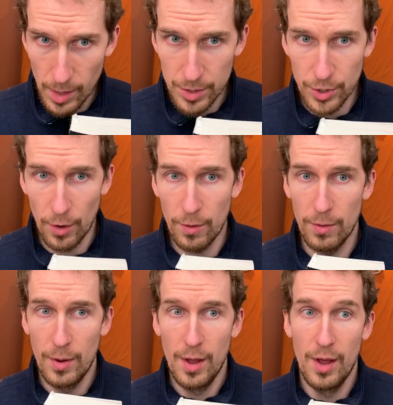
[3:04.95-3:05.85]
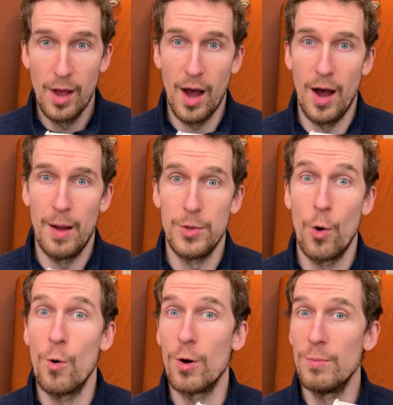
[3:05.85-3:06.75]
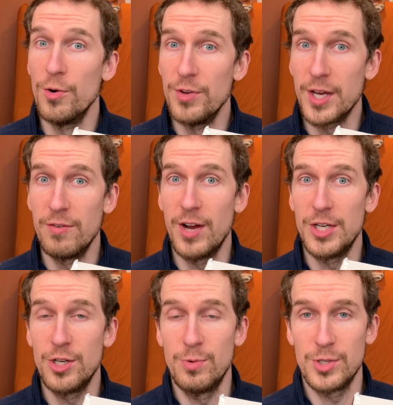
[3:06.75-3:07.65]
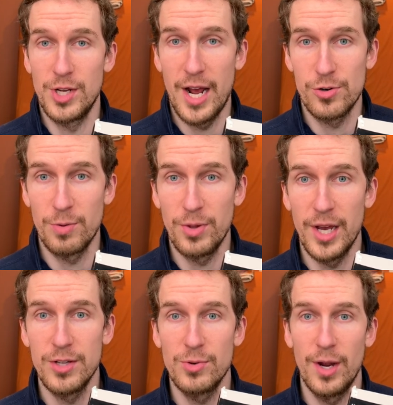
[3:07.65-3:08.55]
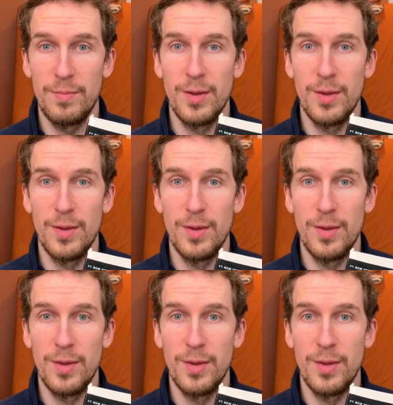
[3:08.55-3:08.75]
So the horror movie convention was a natural place, right?